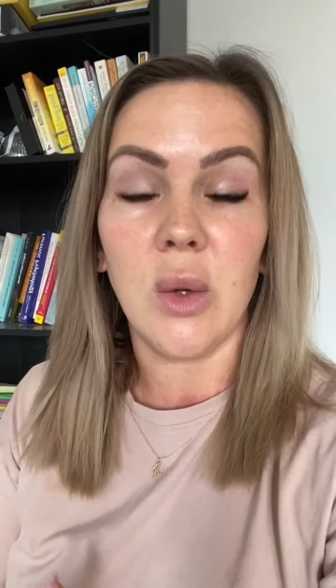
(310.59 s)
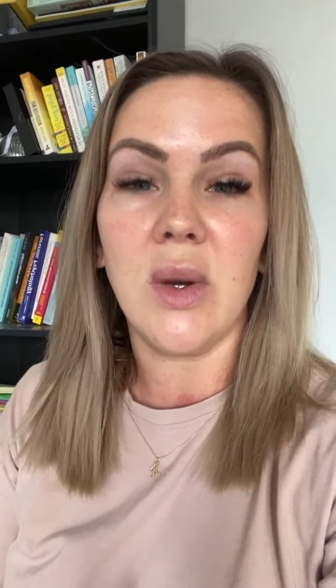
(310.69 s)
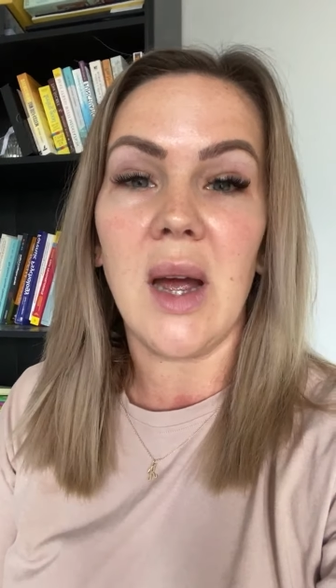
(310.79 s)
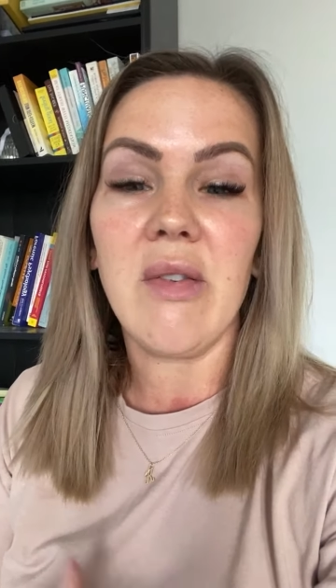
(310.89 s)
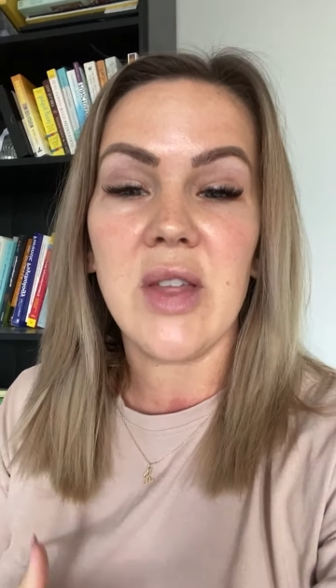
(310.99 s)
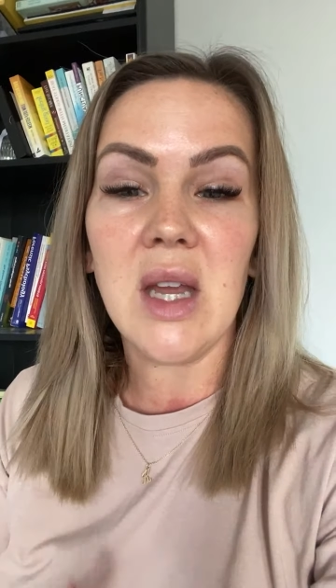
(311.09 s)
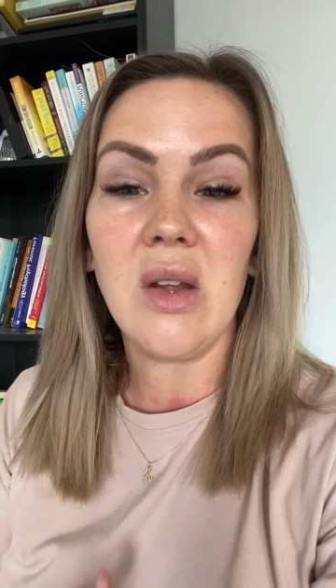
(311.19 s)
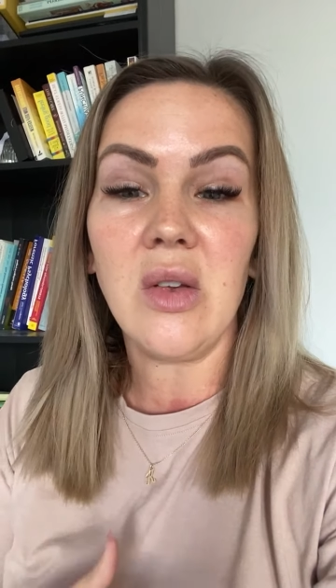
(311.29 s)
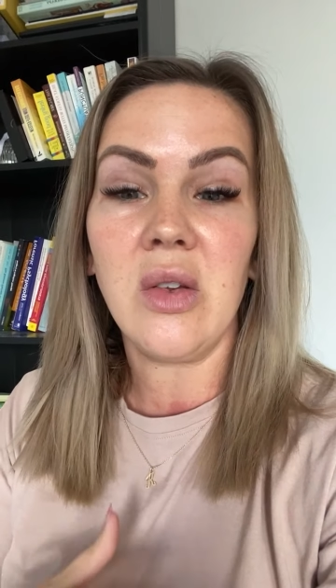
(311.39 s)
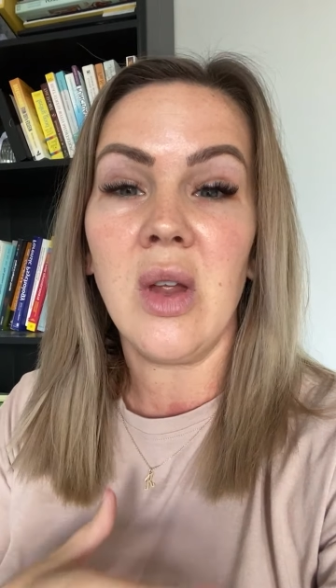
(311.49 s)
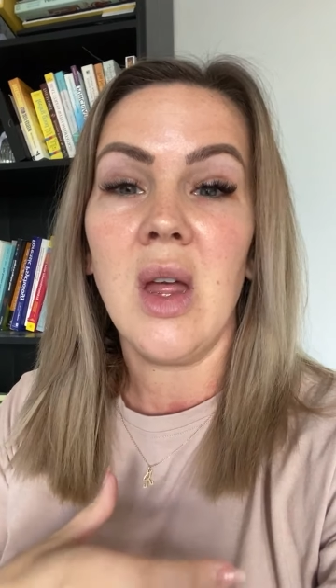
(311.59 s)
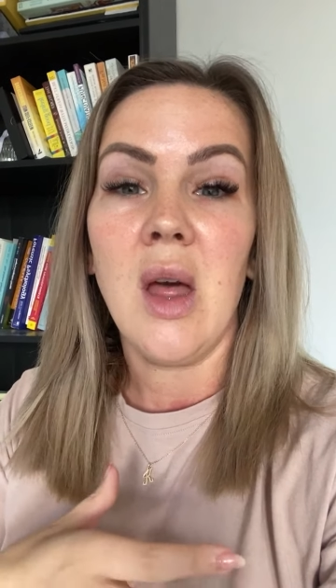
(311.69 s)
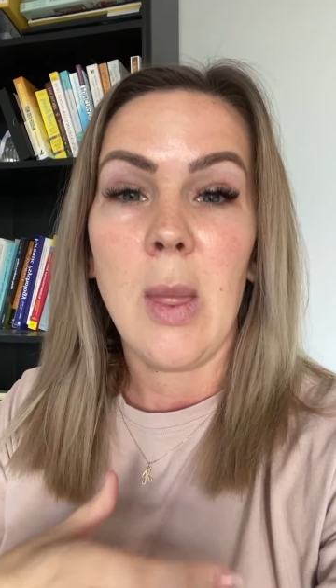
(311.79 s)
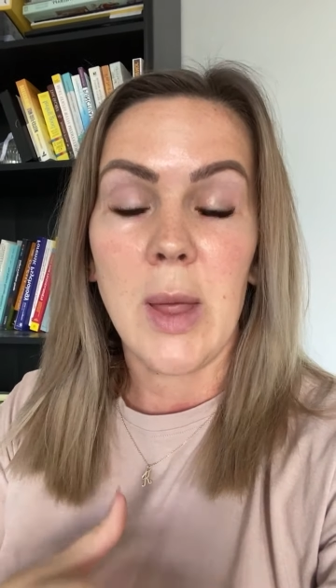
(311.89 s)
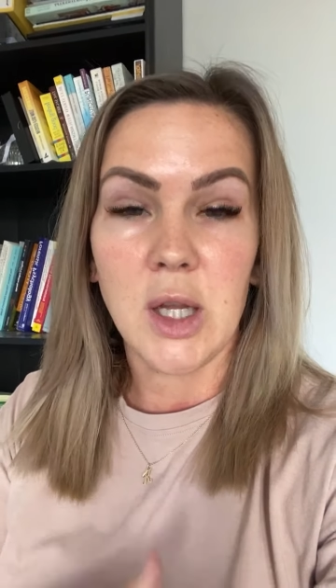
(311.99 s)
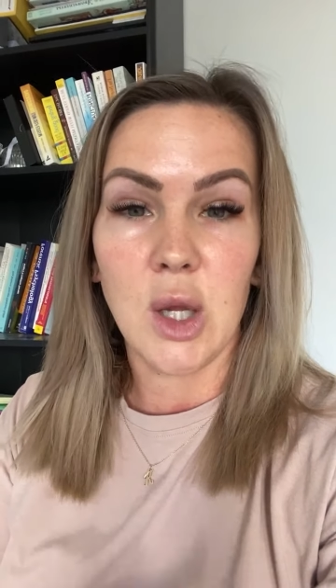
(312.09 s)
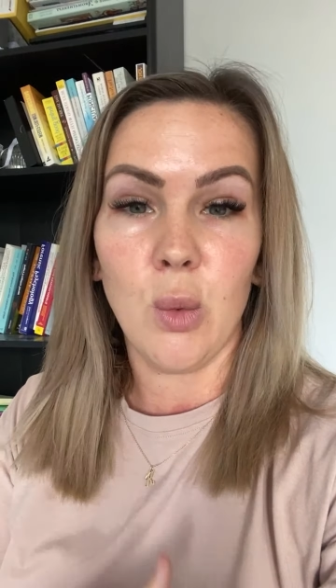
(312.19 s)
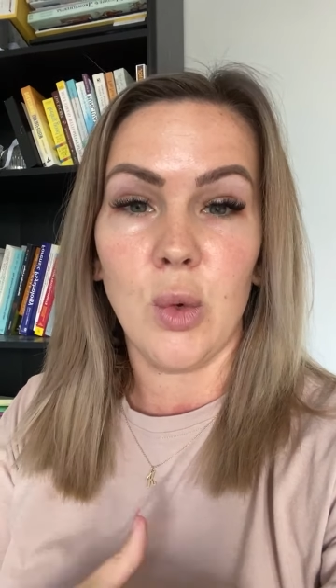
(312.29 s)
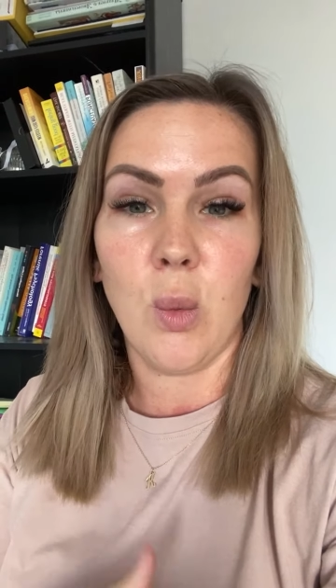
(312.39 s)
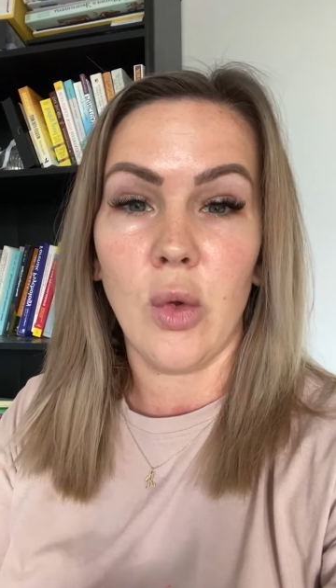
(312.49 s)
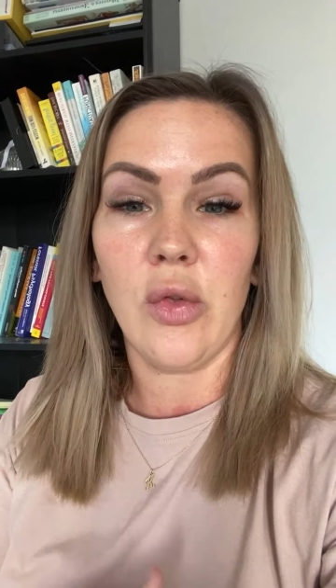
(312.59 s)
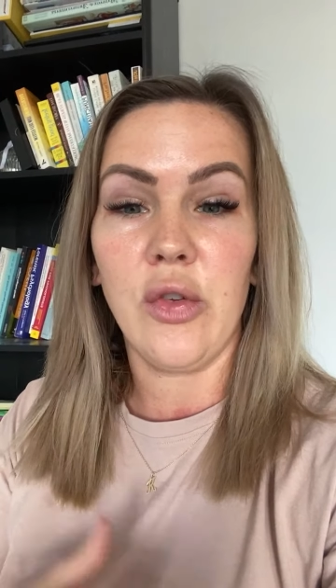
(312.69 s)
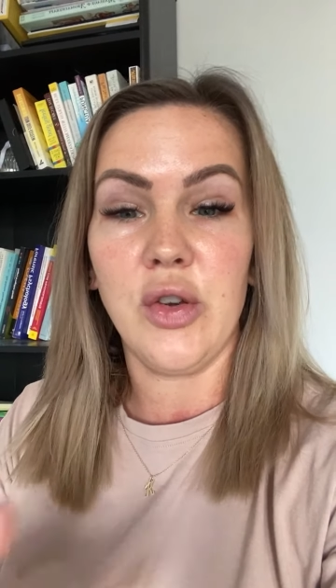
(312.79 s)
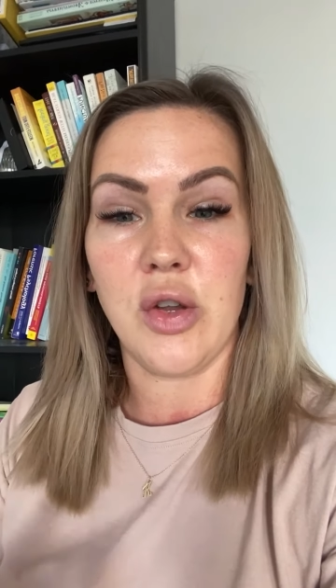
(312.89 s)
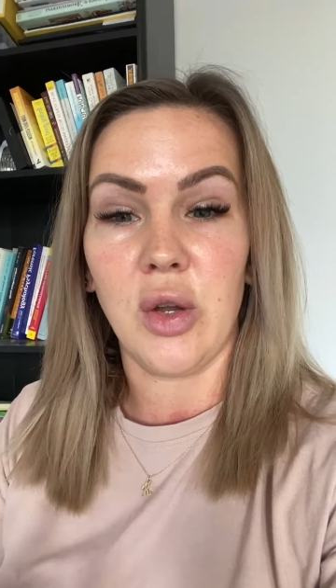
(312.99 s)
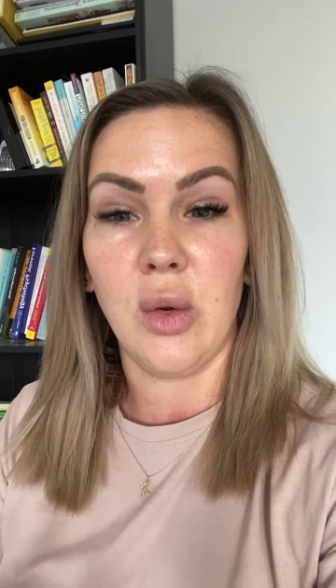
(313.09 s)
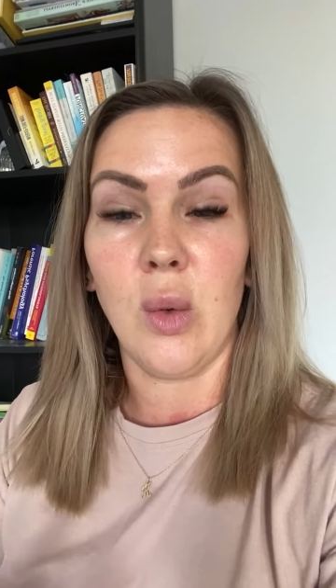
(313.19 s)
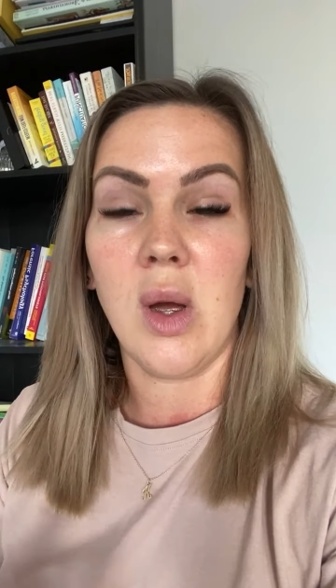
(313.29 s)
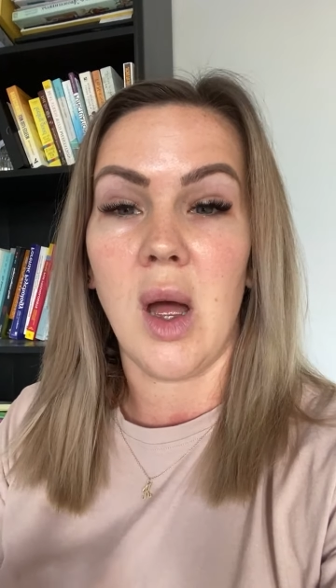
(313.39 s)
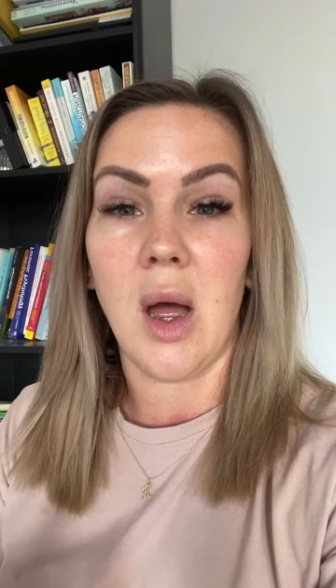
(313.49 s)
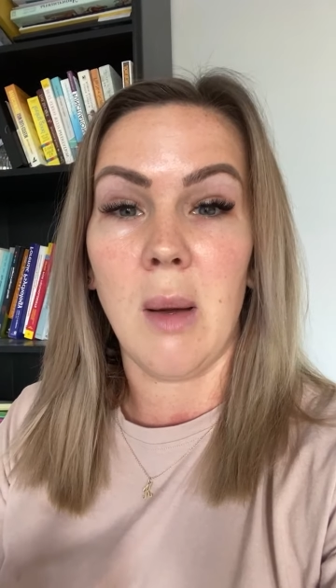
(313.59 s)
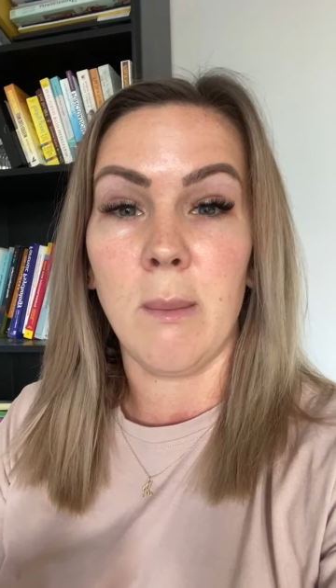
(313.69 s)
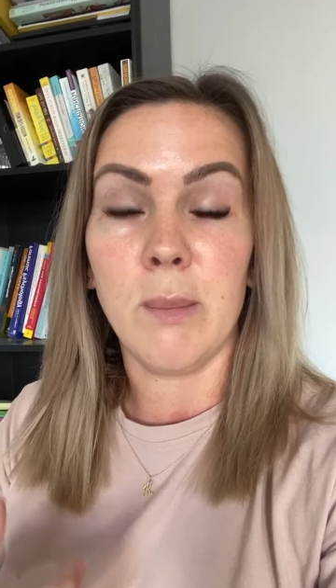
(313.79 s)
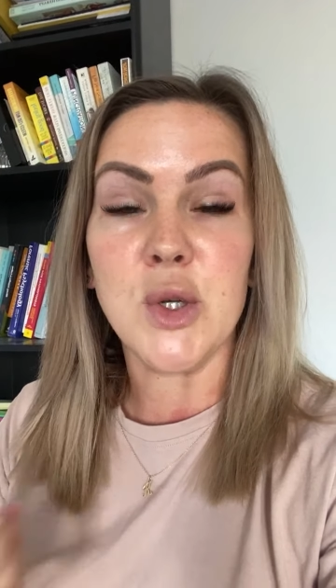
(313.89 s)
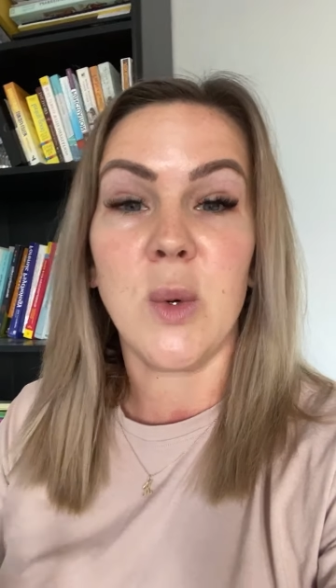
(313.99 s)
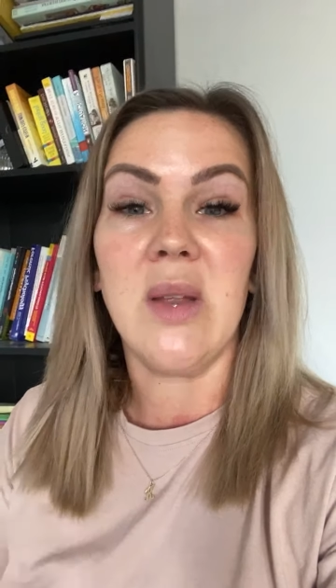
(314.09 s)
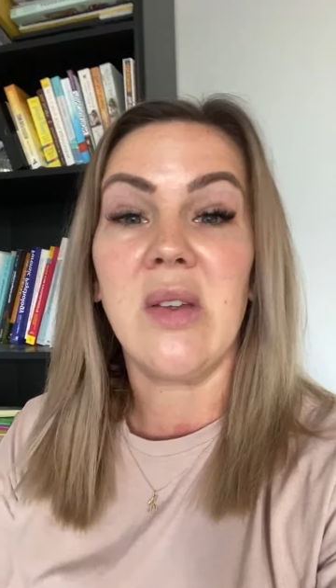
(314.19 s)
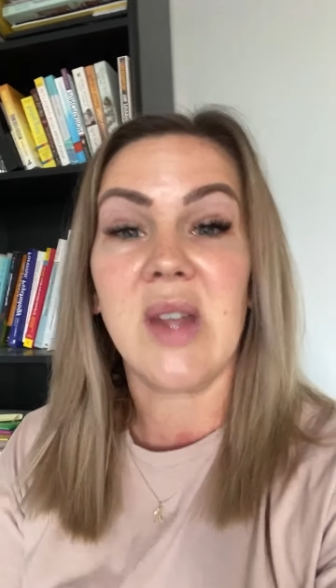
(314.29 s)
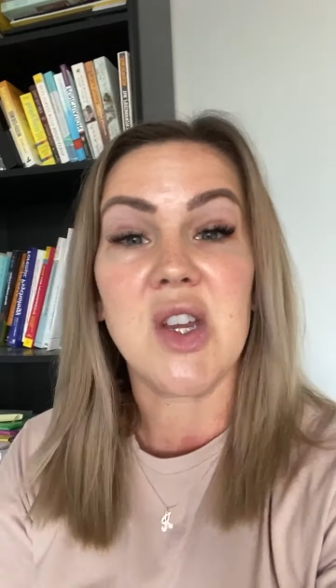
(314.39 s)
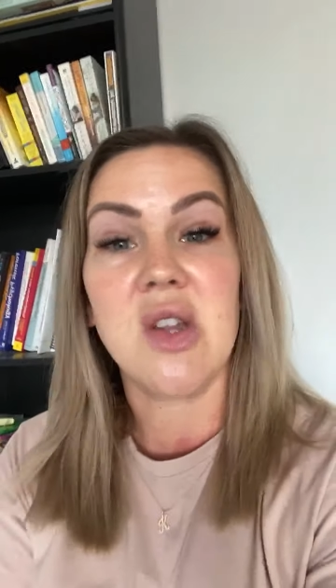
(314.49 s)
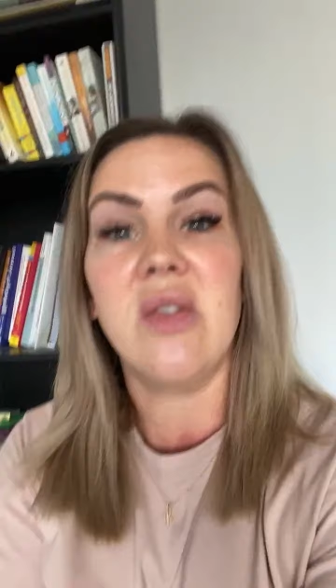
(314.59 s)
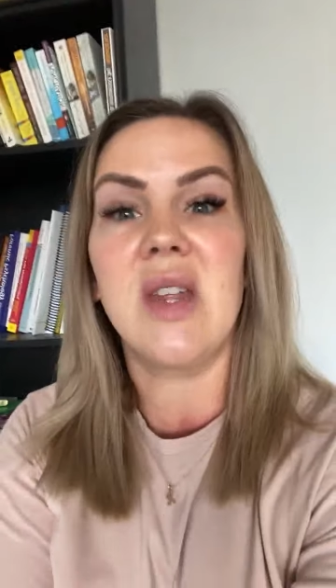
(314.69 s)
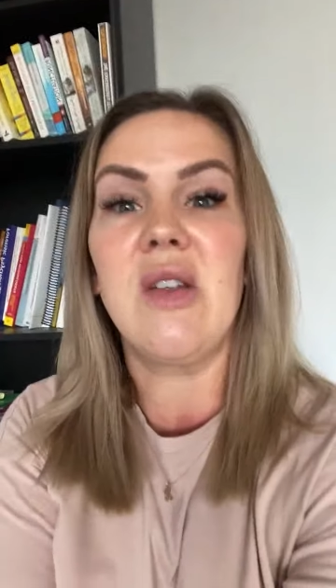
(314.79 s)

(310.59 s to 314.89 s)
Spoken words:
You would have things that you would want to do between the sessions.